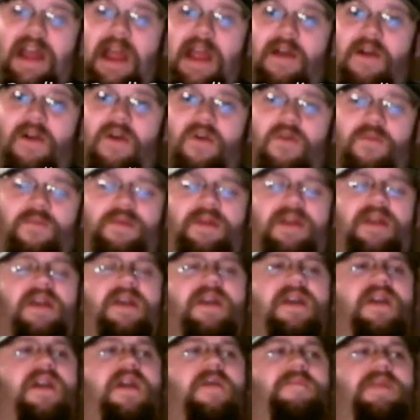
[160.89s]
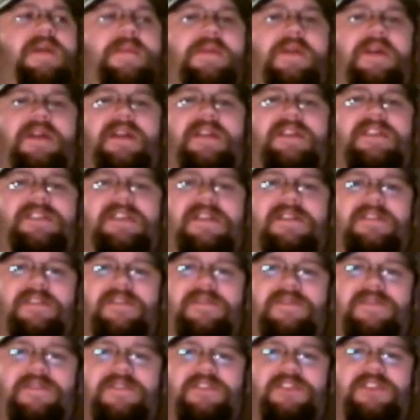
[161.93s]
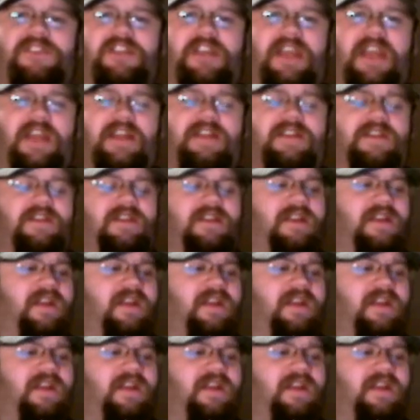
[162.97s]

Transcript: I hope. People are going to start doing their shit.